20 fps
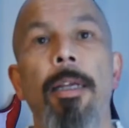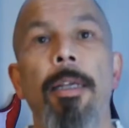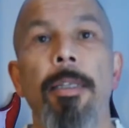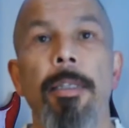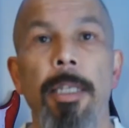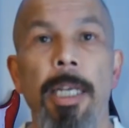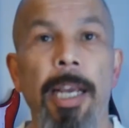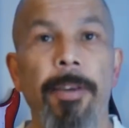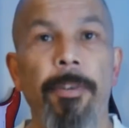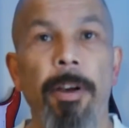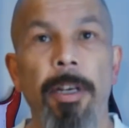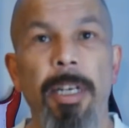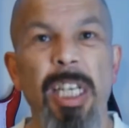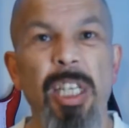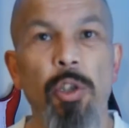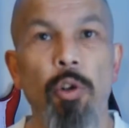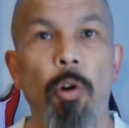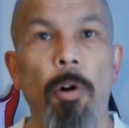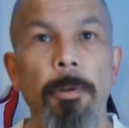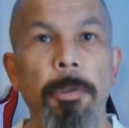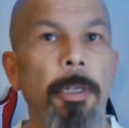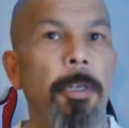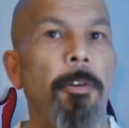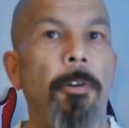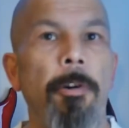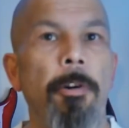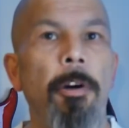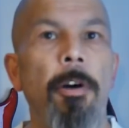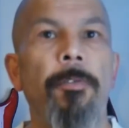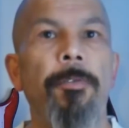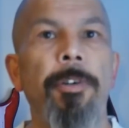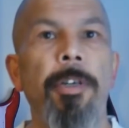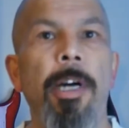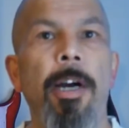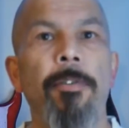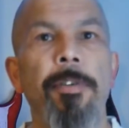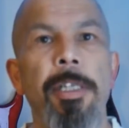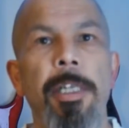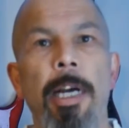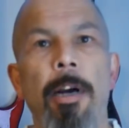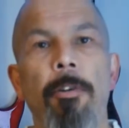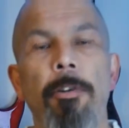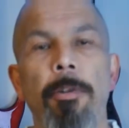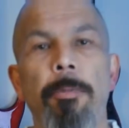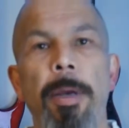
to give a distorted or an overdrive sound,